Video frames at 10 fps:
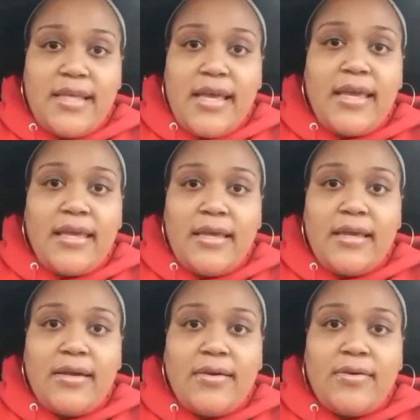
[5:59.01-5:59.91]
day,
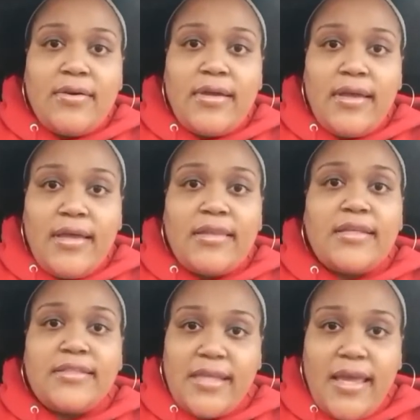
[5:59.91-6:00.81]
and
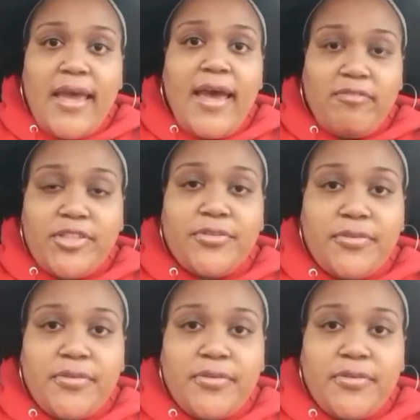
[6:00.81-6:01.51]
the day after.